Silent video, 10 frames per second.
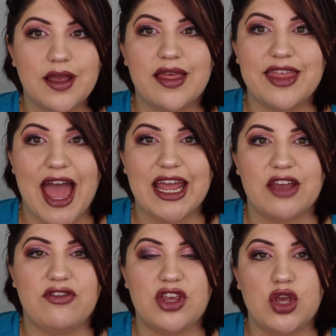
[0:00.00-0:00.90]
that
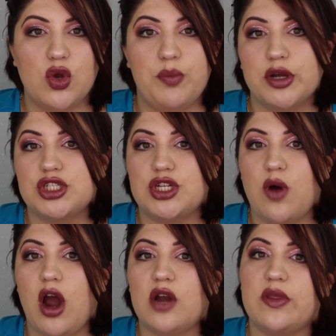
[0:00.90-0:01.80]
if you push too
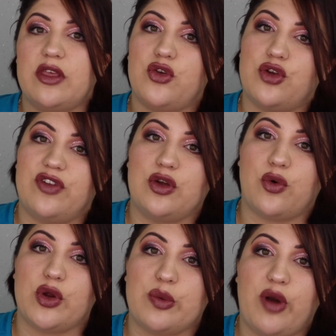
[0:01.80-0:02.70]
hard with either your finger
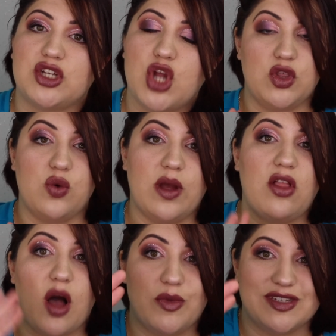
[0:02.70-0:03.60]
or your brush, you
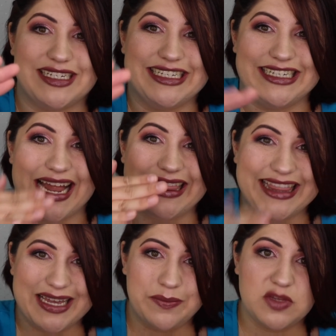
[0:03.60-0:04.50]
will almost dent
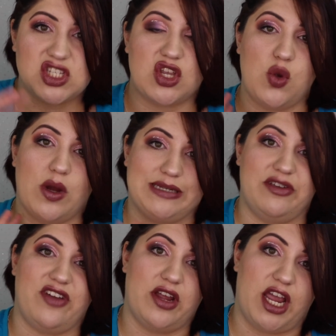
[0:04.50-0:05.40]
them, so you want to
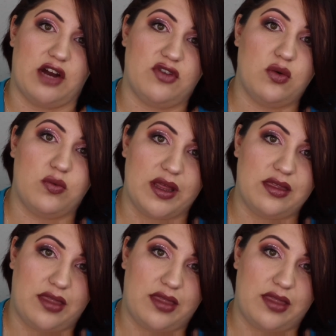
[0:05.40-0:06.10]
be very careful with